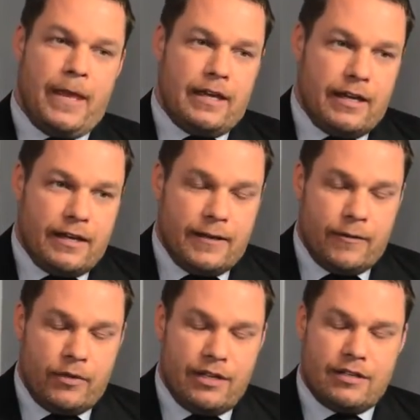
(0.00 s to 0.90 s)

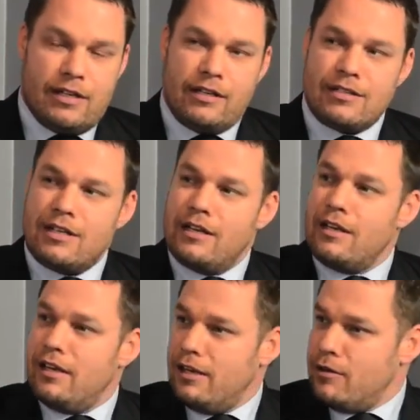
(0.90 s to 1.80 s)
Uh, we didn't think that
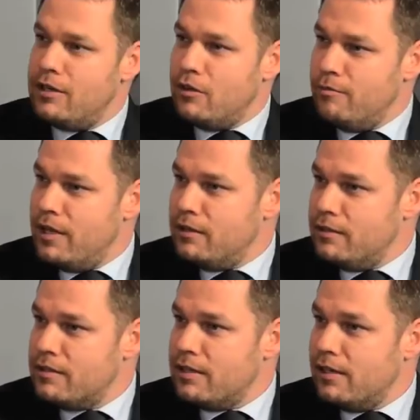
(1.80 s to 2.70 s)
selling a critical
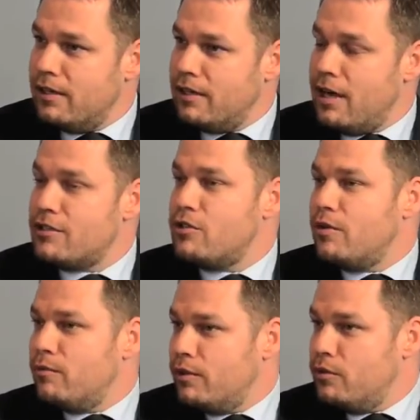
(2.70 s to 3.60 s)
metals uh,
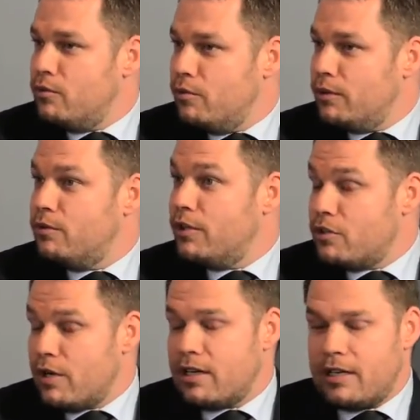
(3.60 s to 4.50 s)
concentrate would do, would do the
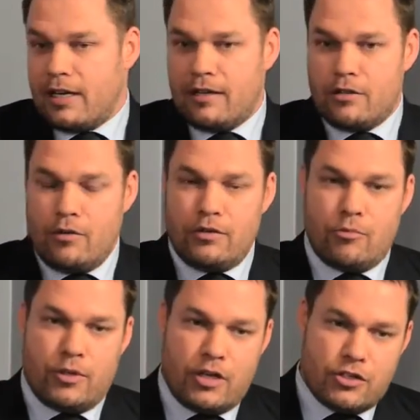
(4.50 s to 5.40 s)
trick uh, to go
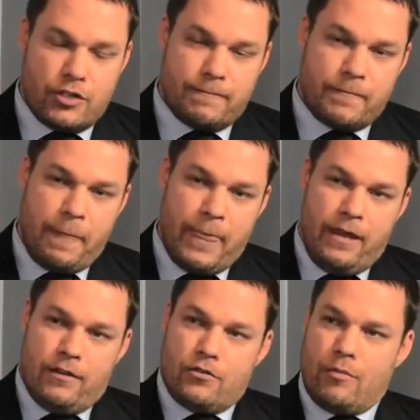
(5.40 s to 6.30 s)
into production.
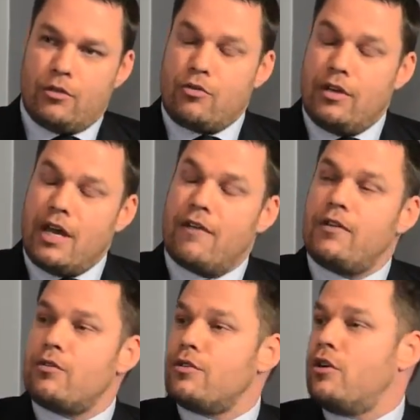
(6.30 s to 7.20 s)
So about three and a
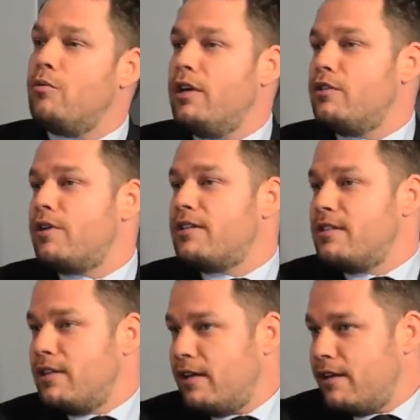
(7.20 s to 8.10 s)
half years ago, we
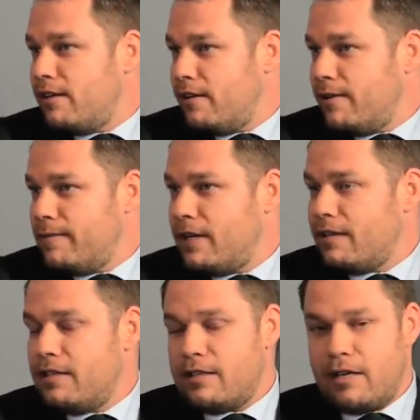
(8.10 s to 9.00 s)
addressed uh,
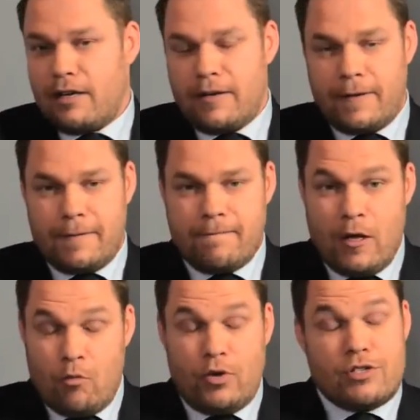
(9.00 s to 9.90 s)
that, uh,
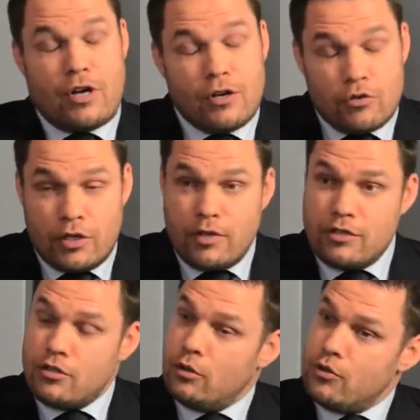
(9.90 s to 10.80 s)
we started to
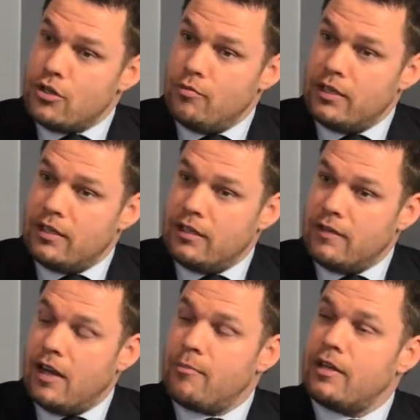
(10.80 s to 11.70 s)
address a solution with
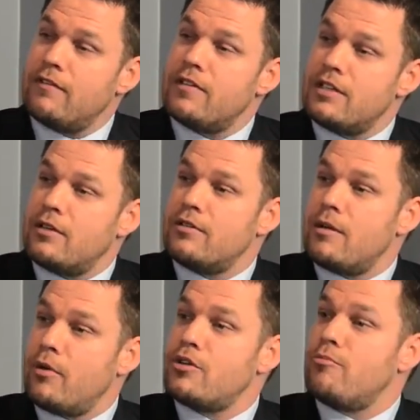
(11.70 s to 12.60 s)
developing a physical
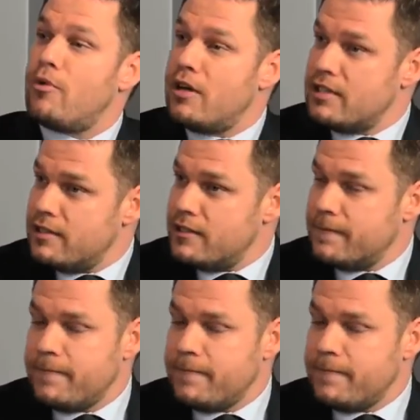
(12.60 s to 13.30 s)
separation process.